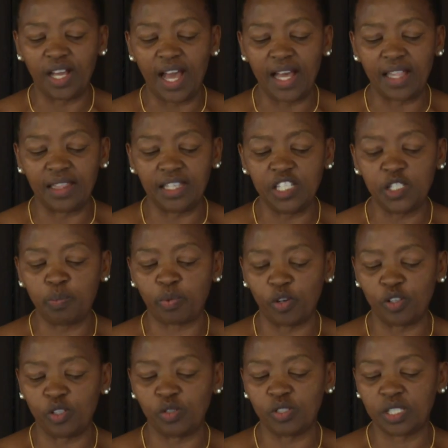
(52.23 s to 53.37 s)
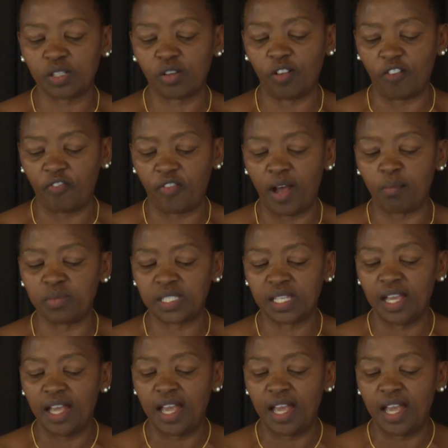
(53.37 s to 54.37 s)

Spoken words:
and this produce confirms